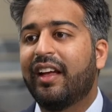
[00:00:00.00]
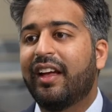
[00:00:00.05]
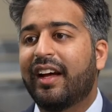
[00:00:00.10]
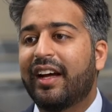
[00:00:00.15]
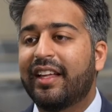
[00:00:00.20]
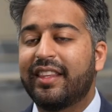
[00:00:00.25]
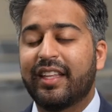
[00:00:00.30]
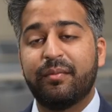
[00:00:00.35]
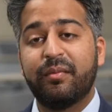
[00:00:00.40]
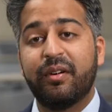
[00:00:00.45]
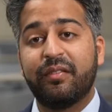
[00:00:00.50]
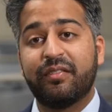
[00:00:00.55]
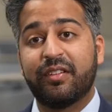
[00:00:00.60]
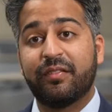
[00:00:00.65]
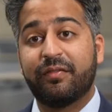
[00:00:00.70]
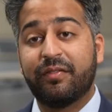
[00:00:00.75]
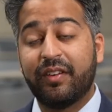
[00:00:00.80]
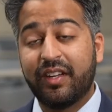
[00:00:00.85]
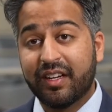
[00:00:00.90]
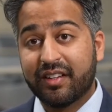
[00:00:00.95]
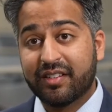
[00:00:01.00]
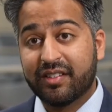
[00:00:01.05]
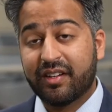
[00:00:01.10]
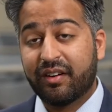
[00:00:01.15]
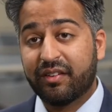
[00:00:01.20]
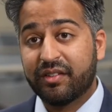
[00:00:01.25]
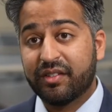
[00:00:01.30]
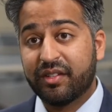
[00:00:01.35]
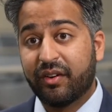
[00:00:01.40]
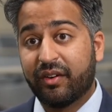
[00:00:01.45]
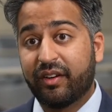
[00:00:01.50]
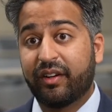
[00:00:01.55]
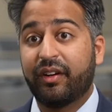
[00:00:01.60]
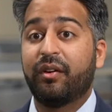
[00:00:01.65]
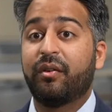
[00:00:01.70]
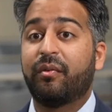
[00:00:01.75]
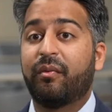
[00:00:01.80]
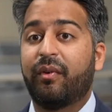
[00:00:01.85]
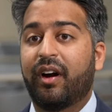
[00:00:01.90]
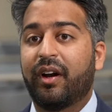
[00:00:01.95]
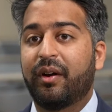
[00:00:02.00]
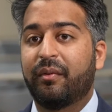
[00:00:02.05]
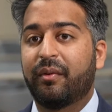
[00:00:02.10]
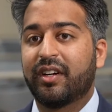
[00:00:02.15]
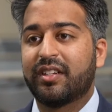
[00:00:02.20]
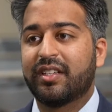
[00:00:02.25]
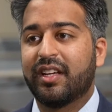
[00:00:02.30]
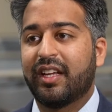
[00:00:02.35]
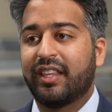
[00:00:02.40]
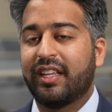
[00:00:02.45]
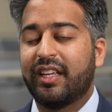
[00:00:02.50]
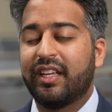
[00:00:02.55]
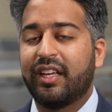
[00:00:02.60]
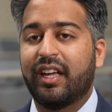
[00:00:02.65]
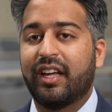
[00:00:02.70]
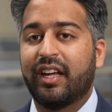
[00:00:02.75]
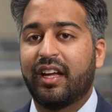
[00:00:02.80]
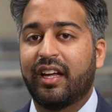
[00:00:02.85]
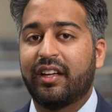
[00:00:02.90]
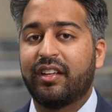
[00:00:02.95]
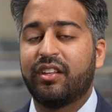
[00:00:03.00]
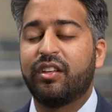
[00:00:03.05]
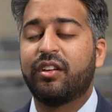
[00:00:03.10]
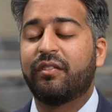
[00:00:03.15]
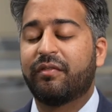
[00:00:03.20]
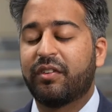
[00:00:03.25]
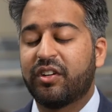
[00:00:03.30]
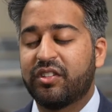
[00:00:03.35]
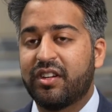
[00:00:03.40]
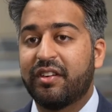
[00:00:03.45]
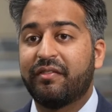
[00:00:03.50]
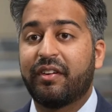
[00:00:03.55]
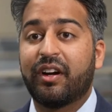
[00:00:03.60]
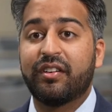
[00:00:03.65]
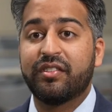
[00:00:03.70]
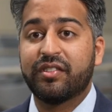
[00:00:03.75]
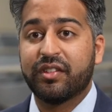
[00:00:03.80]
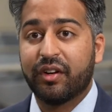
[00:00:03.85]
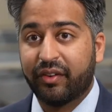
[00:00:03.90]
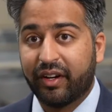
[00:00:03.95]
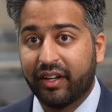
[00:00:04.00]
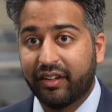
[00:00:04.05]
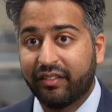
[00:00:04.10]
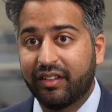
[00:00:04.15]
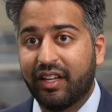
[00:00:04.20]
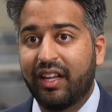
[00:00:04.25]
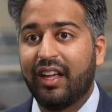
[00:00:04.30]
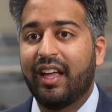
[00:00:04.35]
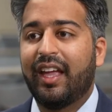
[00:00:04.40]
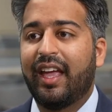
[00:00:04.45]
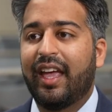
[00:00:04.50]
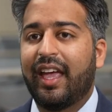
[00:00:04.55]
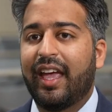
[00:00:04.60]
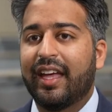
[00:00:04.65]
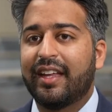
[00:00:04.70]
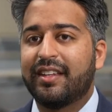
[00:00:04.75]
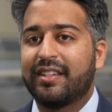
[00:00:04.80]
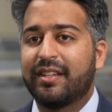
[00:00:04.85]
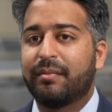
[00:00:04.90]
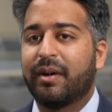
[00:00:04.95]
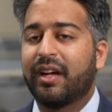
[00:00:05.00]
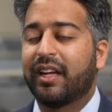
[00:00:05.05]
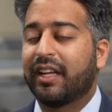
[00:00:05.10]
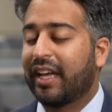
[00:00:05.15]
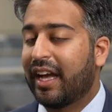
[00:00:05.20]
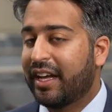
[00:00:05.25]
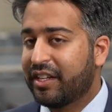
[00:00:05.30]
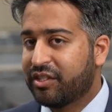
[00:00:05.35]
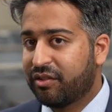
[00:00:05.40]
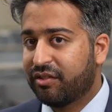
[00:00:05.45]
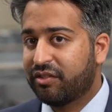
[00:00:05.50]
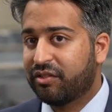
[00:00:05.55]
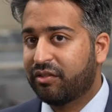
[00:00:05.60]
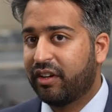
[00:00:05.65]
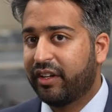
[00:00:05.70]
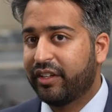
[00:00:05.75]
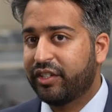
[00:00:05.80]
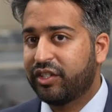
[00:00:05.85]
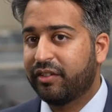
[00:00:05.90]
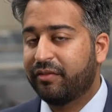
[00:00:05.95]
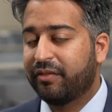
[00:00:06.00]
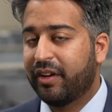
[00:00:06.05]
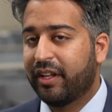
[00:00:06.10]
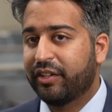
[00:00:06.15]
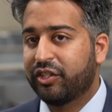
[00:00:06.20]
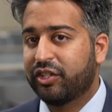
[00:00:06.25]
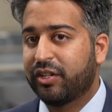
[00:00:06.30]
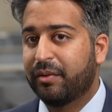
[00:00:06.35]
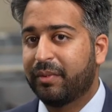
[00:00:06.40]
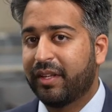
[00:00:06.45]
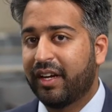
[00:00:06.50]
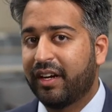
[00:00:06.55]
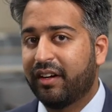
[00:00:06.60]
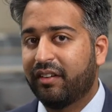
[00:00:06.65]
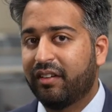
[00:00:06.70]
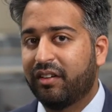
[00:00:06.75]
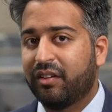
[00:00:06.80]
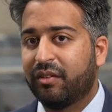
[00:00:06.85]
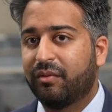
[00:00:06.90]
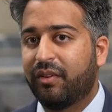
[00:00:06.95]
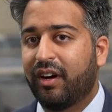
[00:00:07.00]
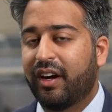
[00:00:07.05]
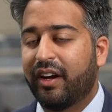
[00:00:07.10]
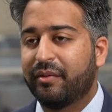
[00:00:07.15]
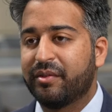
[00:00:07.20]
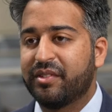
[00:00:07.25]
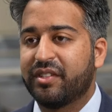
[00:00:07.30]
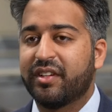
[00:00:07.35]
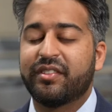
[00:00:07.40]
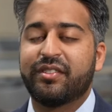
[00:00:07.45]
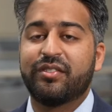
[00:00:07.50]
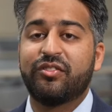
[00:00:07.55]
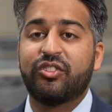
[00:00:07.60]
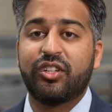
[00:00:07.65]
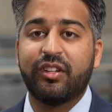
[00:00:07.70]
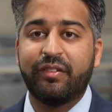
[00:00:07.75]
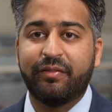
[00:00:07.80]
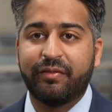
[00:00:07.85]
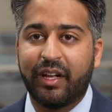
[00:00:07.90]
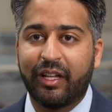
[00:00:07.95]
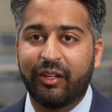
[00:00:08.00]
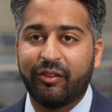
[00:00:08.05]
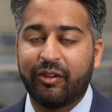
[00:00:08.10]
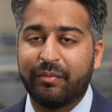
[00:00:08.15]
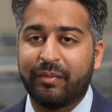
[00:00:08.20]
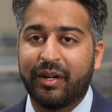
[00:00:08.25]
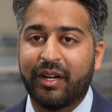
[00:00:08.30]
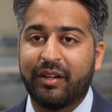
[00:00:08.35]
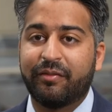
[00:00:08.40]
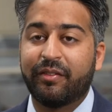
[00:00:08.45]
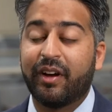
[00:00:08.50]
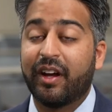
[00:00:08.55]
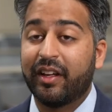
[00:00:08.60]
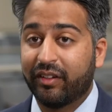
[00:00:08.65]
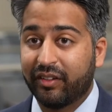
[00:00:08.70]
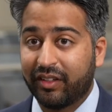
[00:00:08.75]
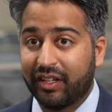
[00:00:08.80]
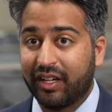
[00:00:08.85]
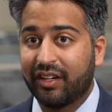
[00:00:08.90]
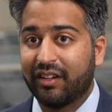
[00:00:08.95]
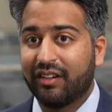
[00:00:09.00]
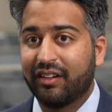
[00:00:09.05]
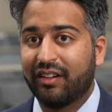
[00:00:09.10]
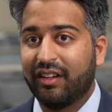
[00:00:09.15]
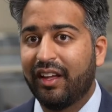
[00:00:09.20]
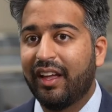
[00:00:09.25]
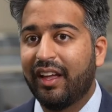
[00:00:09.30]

I then moved to Phoenix, Arizona, where I worked at the uh, University of Arizona, and did my gastroenterology fellowship there, where I was also chief fellow in my final year.